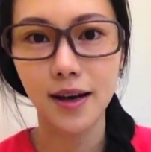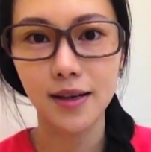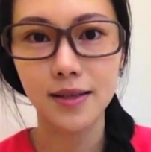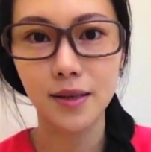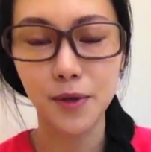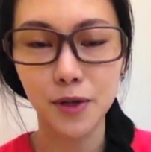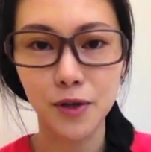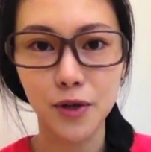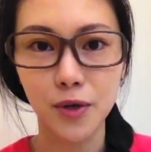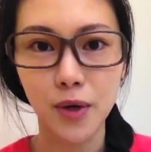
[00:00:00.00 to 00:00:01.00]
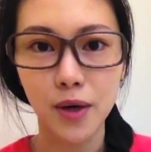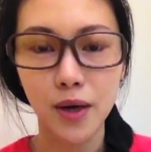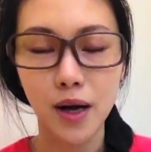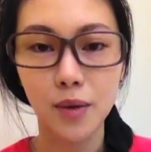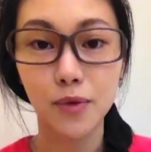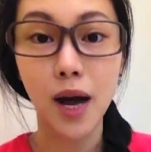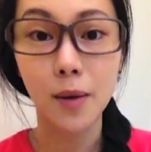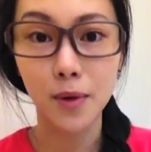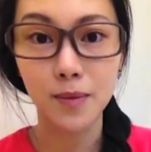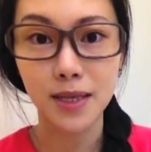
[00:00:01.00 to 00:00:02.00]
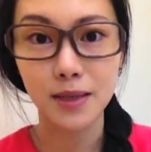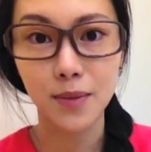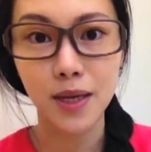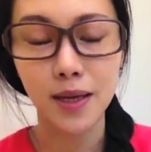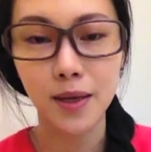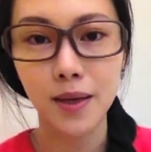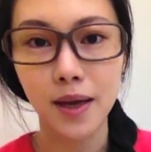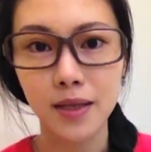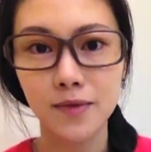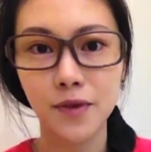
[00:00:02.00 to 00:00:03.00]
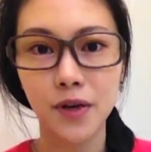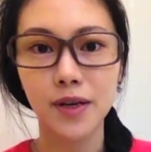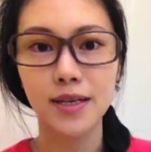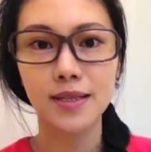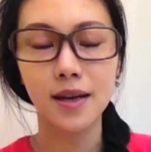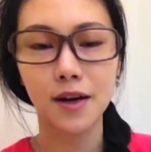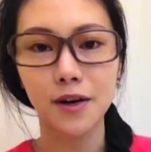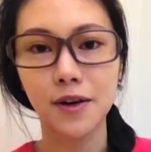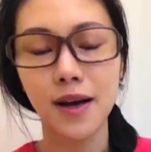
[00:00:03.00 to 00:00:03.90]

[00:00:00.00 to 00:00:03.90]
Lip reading: similar problems as me as far as our